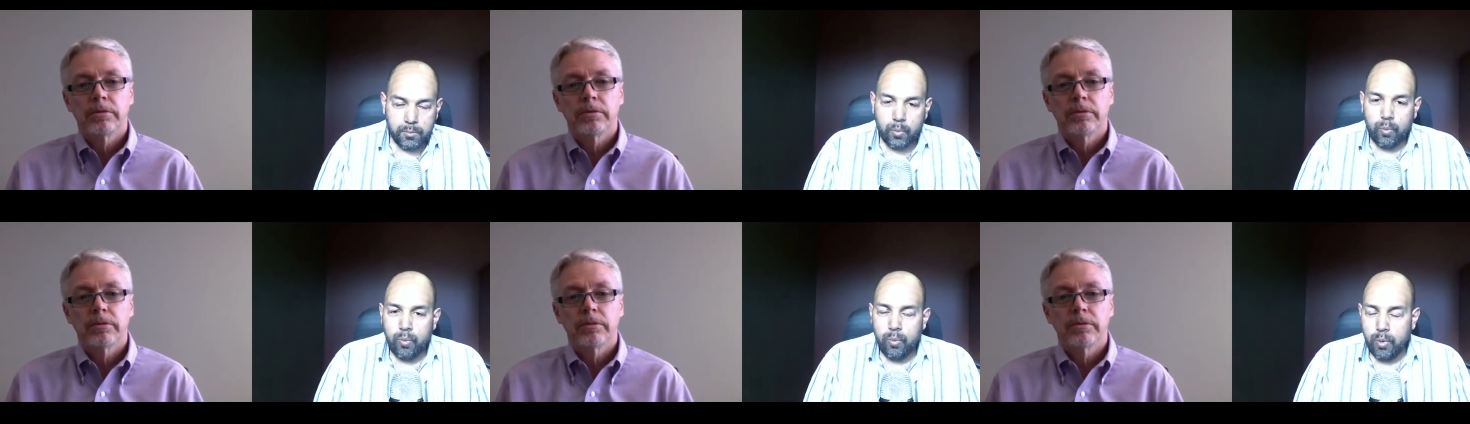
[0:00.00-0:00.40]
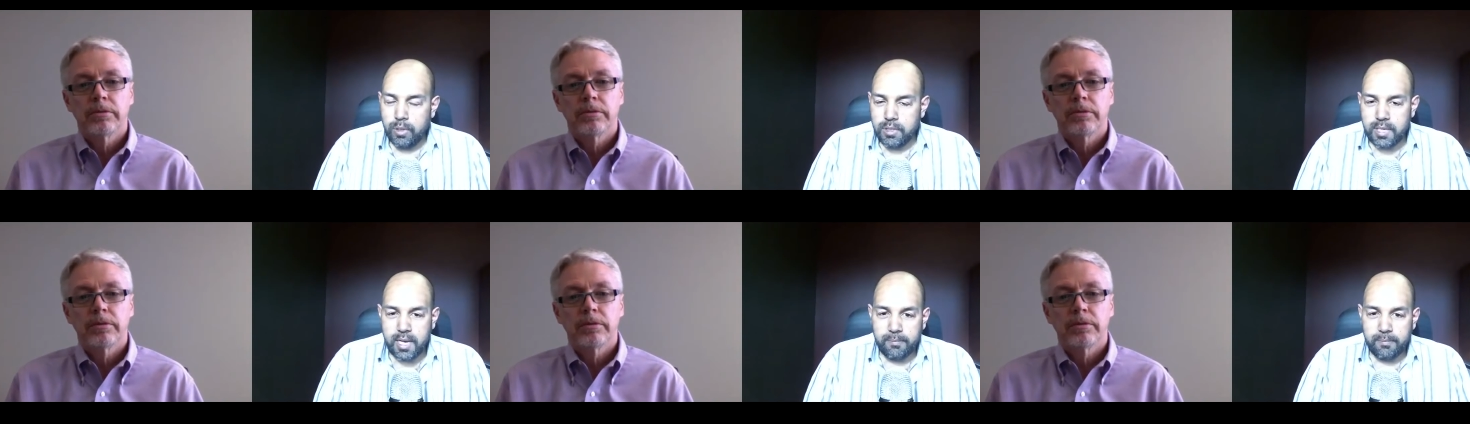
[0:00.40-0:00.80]

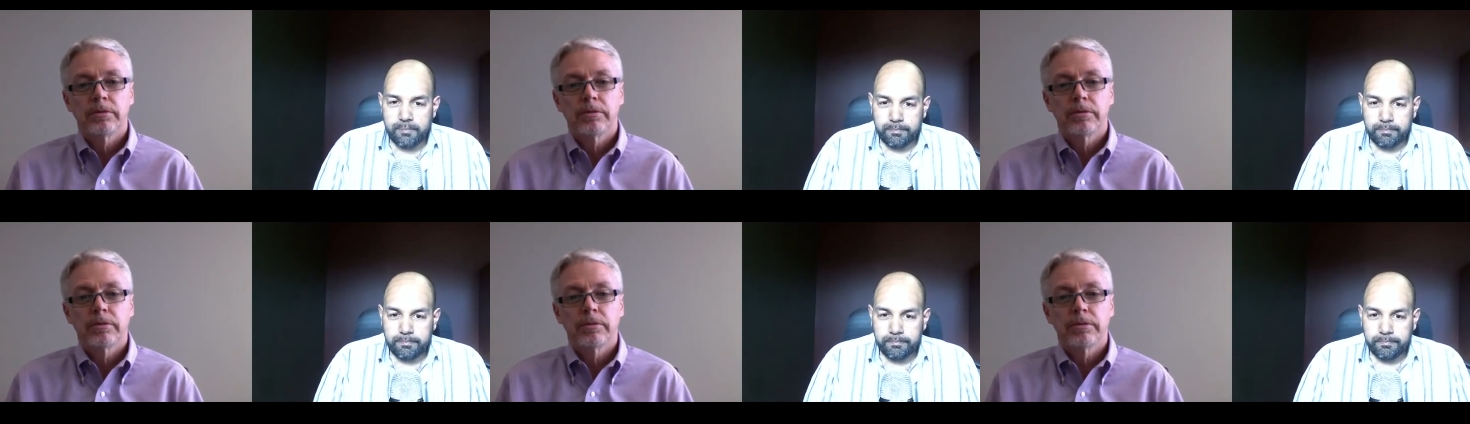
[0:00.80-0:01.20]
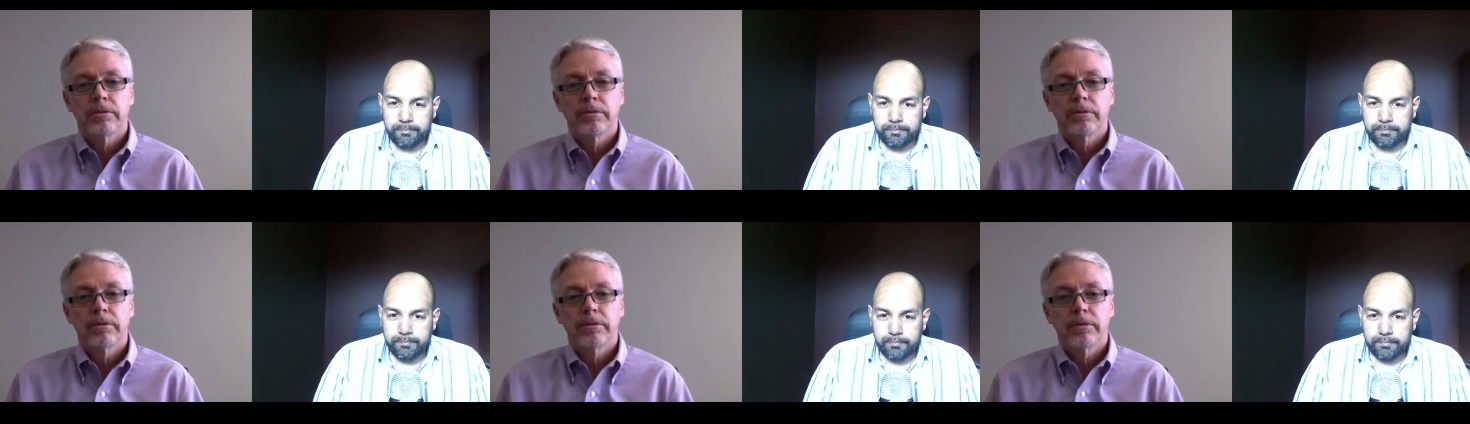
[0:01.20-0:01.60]
Speaker 1: What's that?
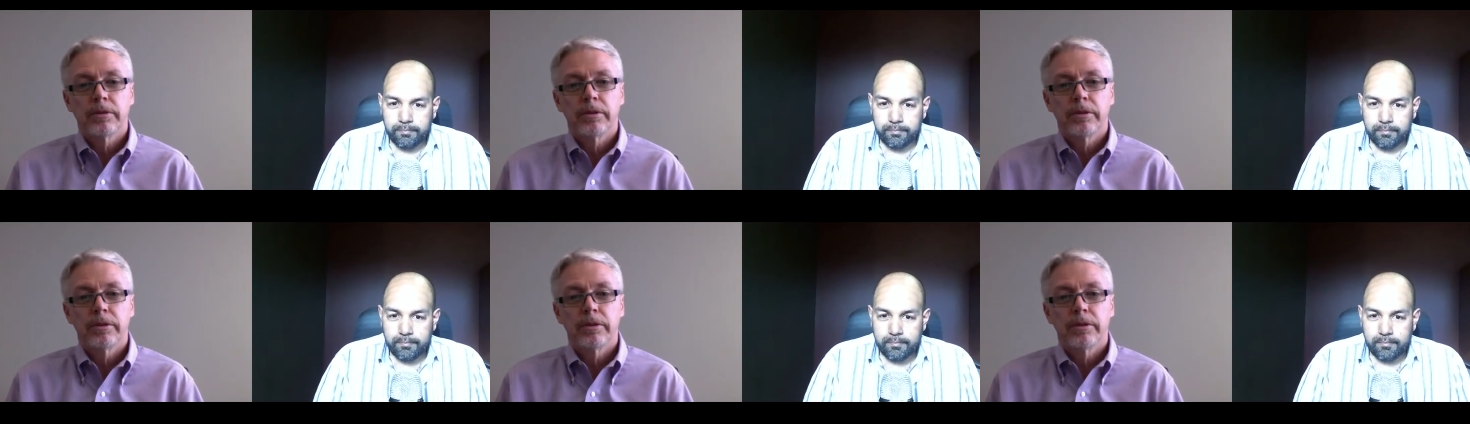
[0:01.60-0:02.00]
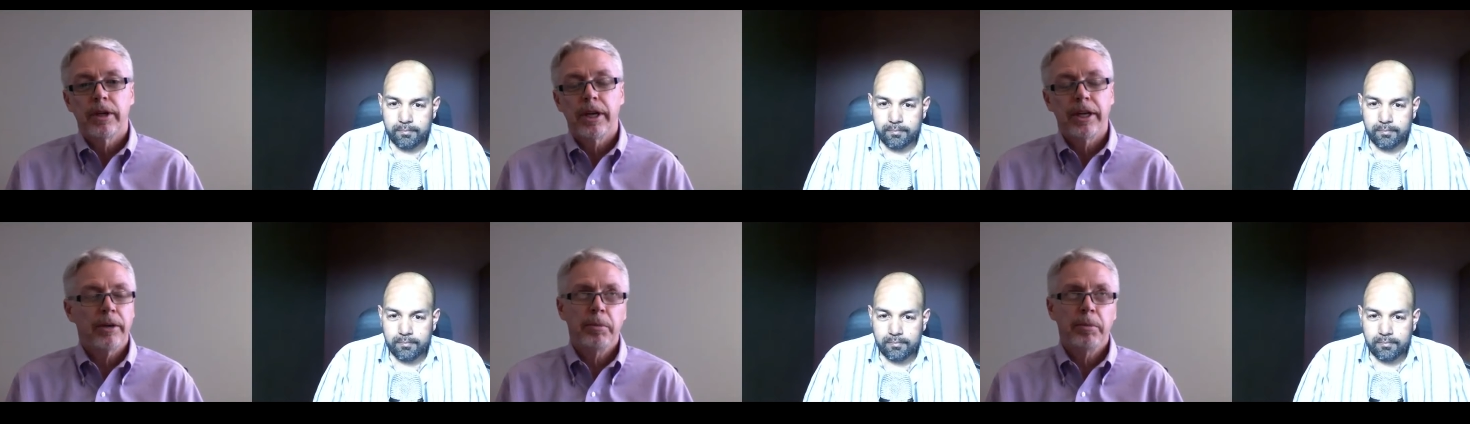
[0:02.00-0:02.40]
And
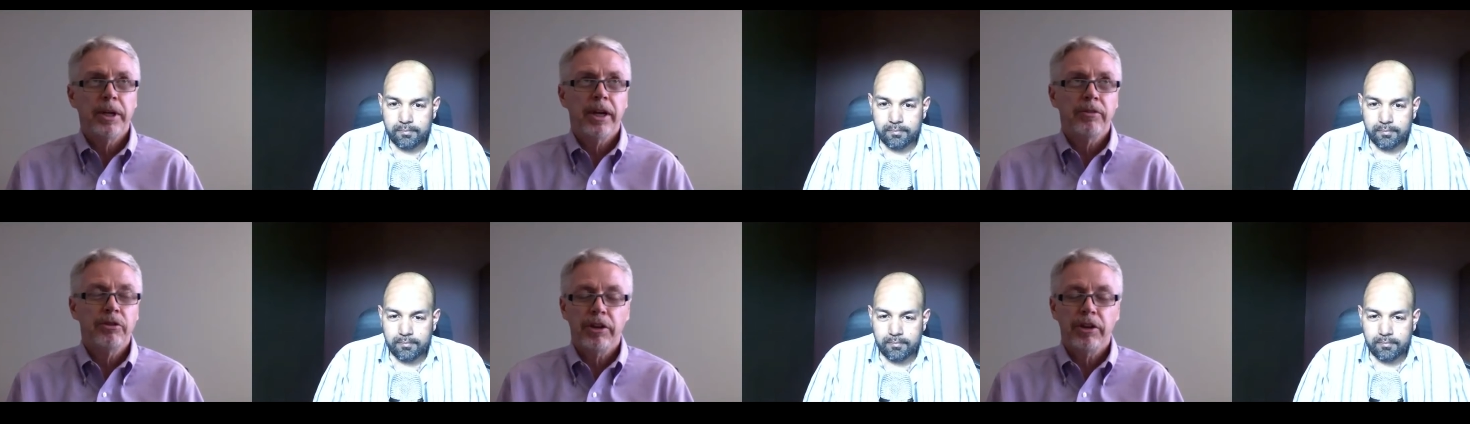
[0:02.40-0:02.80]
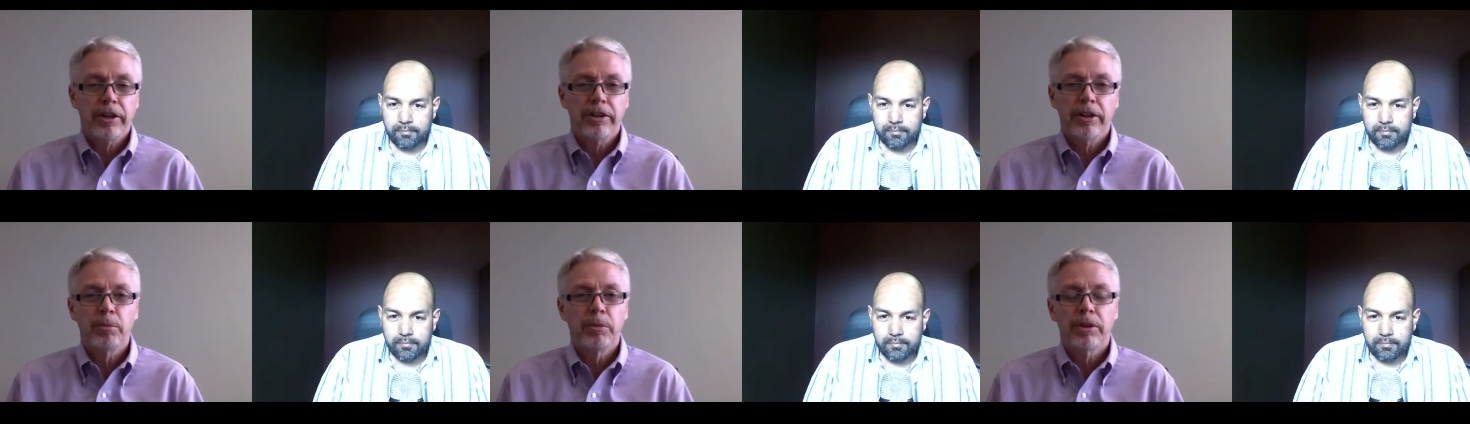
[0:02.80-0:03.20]
I mean, I've checked
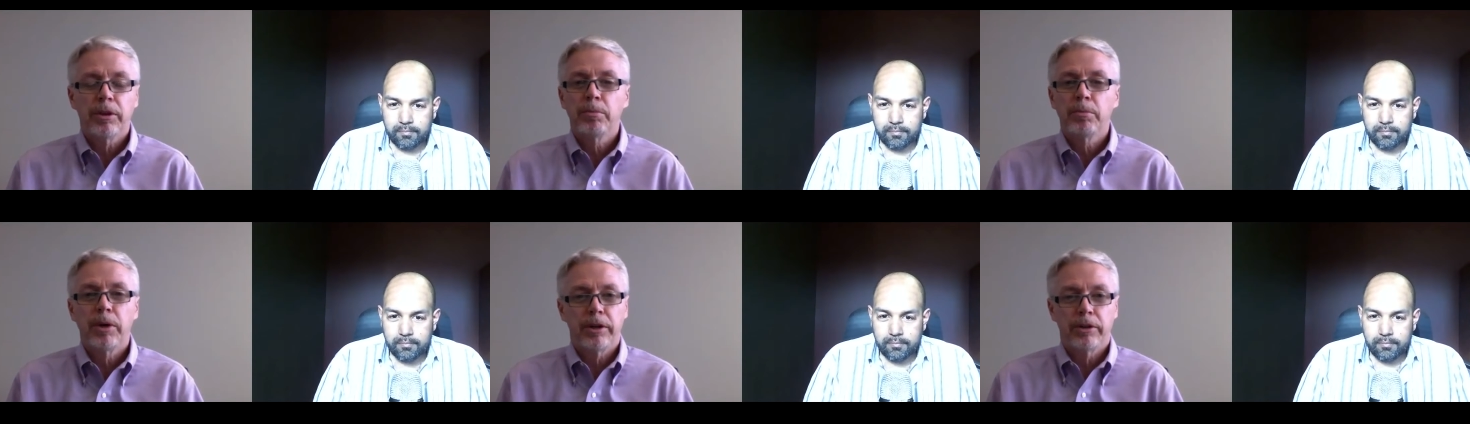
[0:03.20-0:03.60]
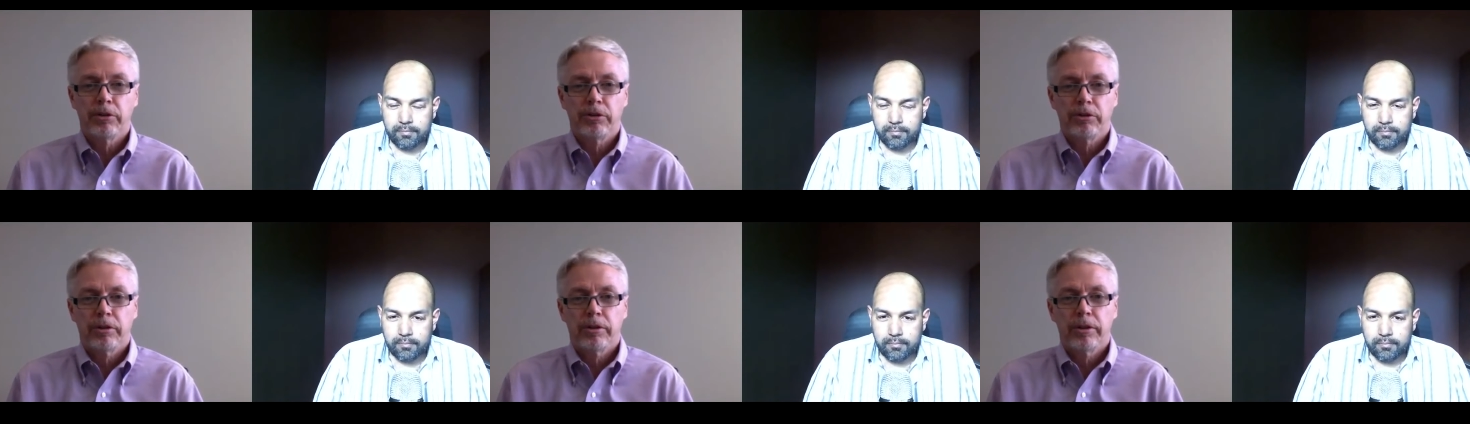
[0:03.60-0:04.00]
in with a
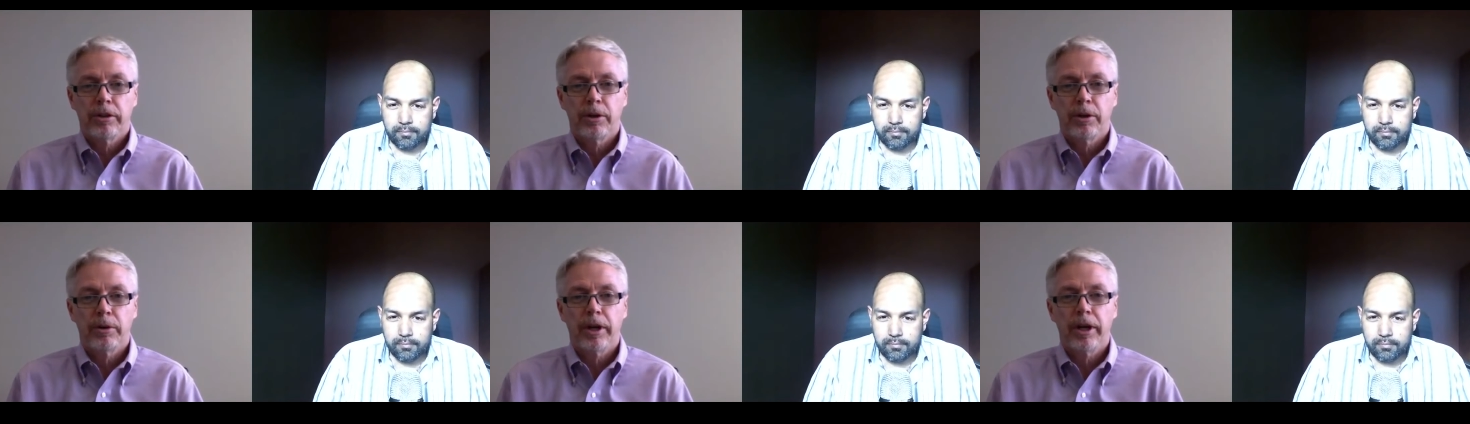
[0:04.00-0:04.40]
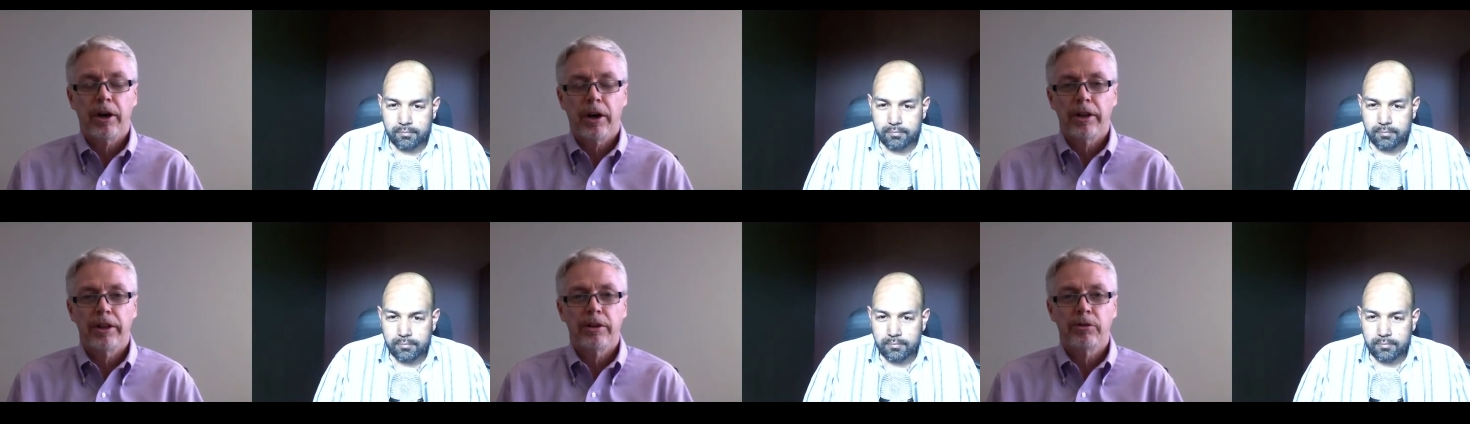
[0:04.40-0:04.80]
bunch, okay,
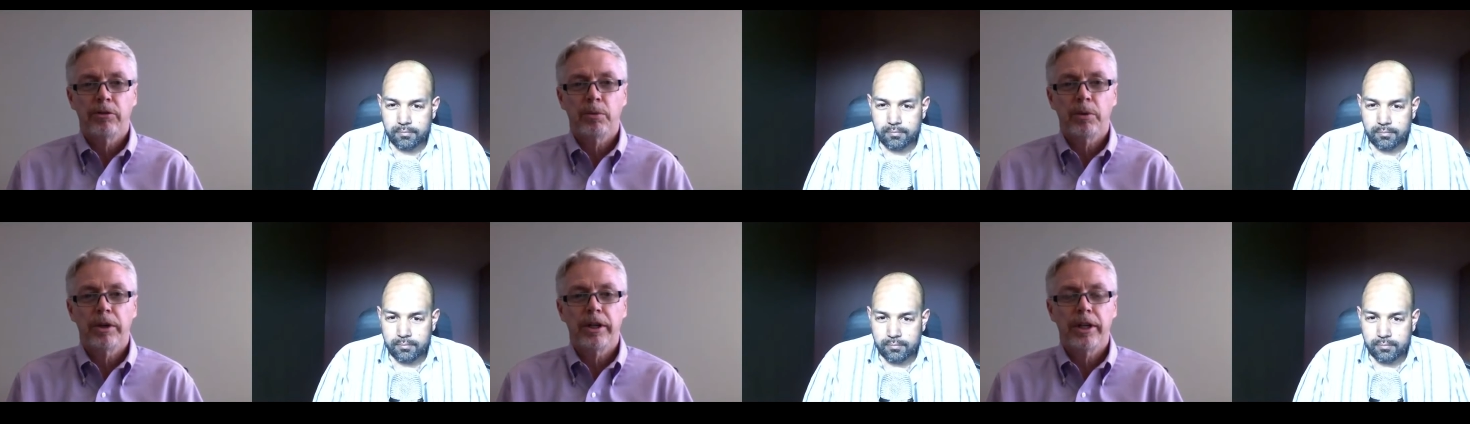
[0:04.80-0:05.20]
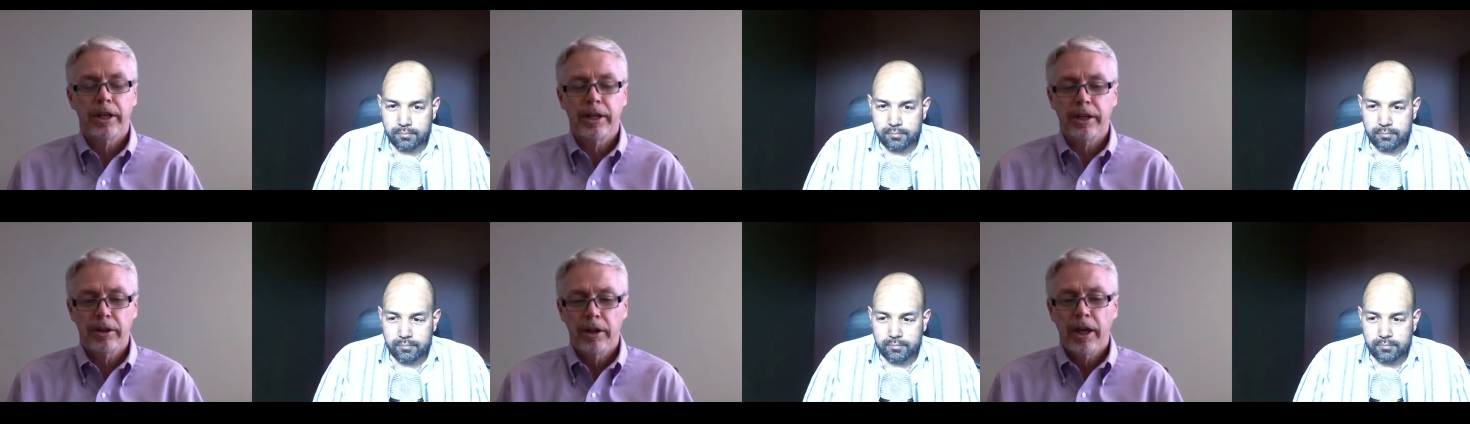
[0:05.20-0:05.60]
on this one, and
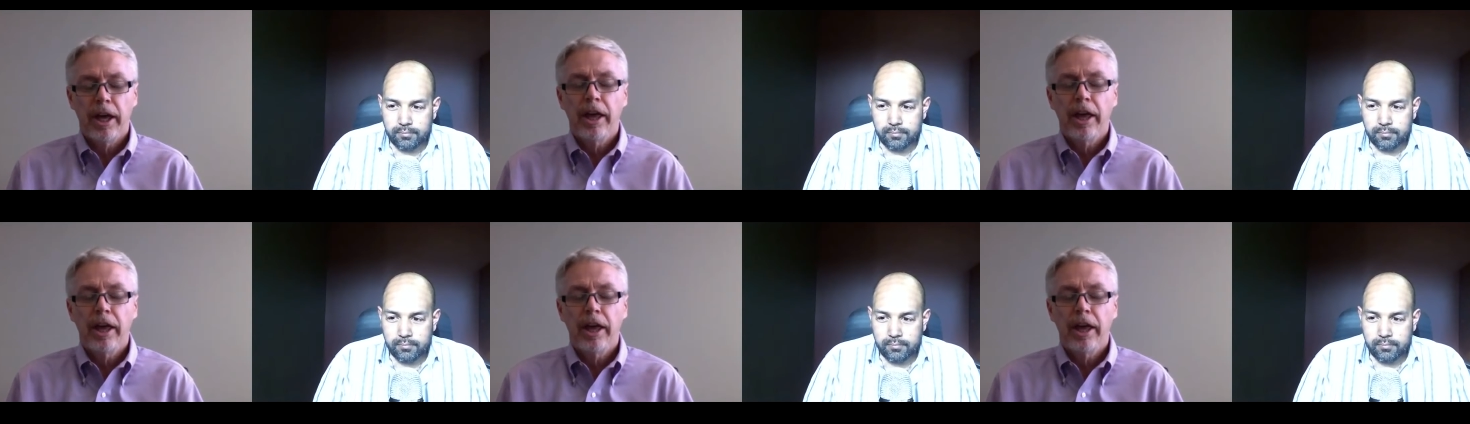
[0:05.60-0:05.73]
he,